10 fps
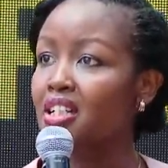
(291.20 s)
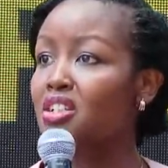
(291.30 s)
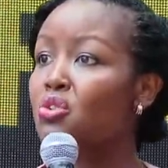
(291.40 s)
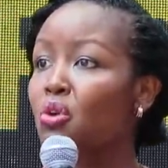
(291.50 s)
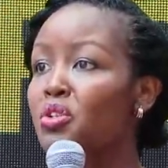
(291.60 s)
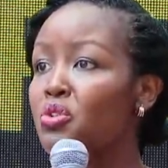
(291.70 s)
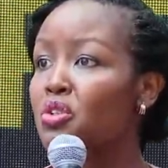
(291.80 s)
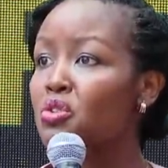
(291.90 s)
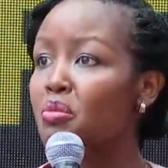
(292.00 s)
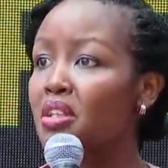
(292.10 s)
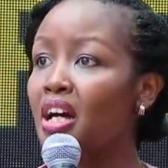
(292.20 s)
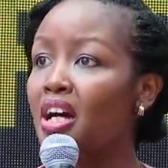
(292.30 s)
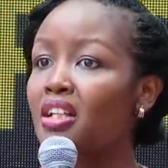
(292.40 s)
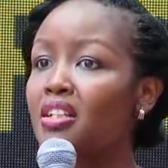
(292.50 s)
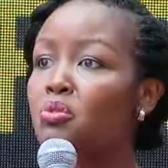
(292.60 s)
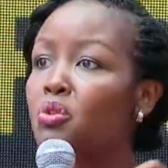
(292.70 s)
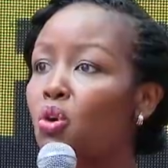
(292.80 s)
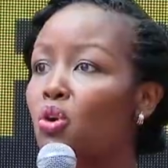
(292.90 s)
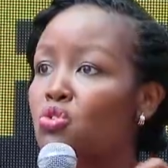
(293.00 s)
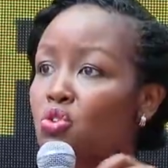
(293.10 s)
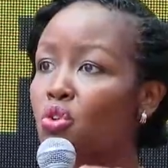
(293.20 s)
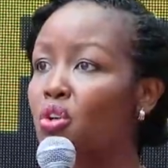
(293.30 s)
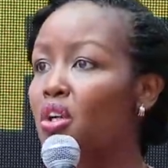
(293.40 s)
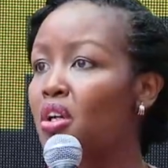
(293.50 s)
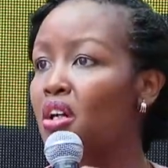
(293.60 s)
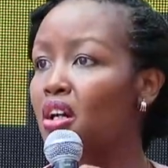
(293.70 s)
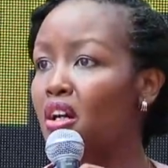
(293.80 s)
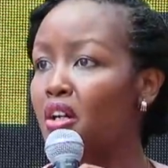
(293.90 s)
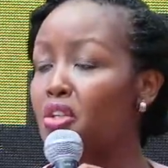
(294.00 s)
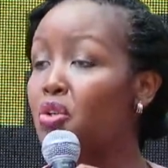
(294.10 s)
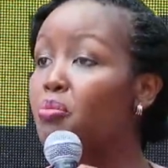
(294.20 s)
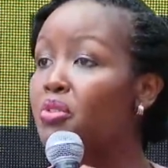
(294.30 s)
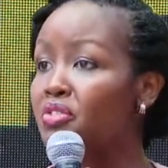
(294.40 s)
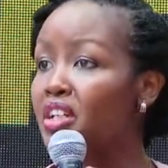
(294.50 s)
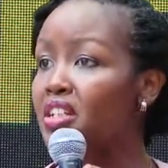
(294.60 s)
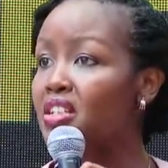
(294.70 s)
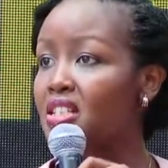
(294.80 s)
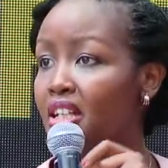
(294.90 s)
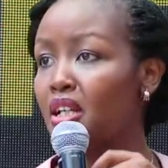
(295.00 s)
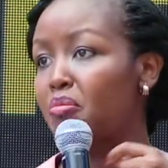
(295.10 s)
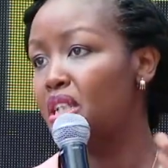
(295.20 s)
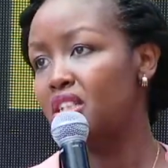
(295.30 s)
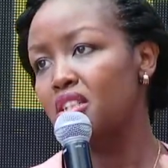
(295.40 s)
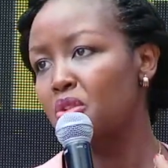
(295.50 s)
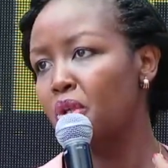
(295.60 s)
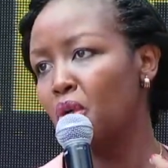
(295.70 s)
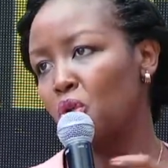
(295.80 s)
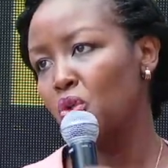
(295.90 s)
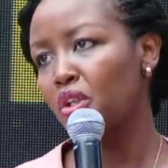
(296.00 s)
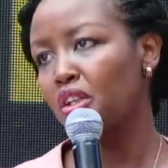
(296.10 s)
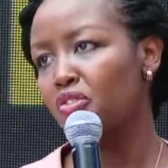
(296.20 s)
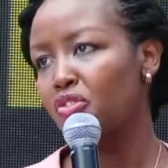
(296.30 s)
is always going to be there, and that will also prevent the scalability that we're all looking